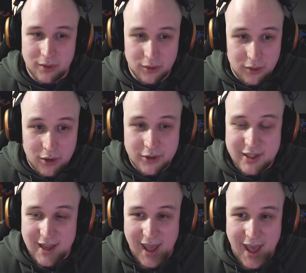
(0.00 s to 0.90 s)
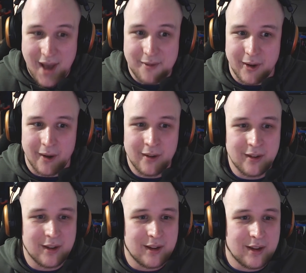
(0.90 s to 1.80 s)
Not ever.
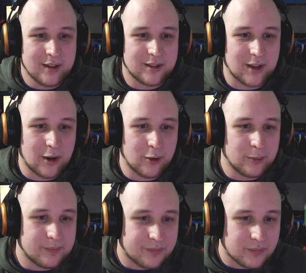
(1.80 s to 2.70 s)
So,